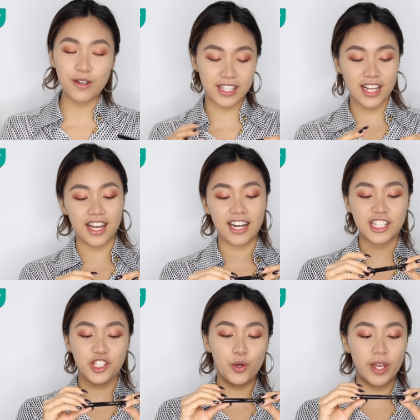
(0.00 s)
is done. Let's
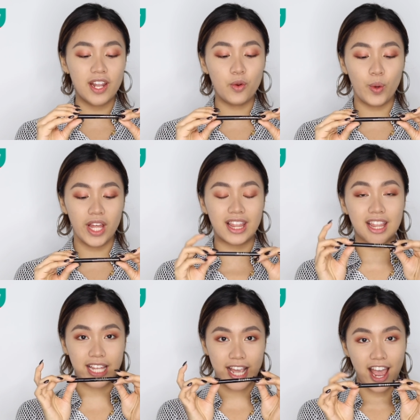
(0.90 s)
go in with
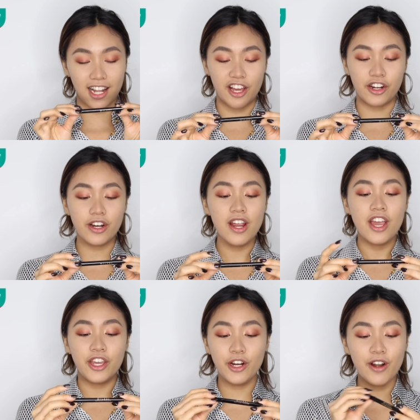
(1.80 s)
the eyeliner.
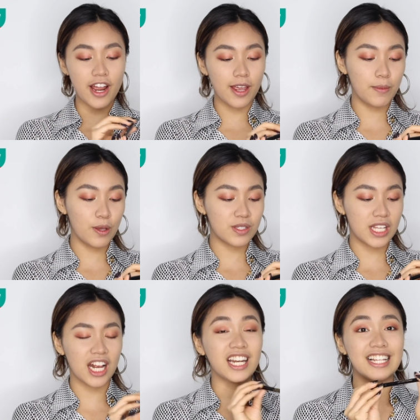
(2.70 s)
Here I am
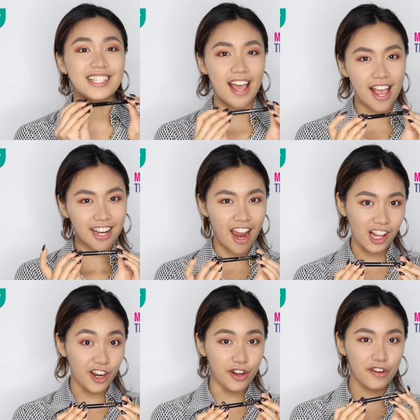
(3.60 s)
using the tanned
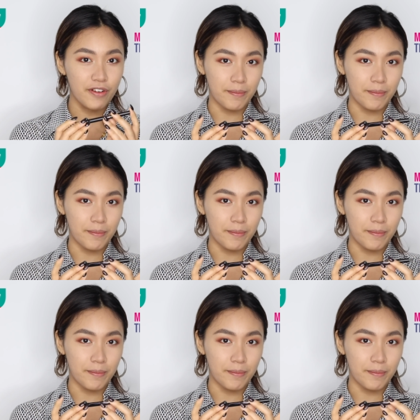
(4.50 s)
eyeliner from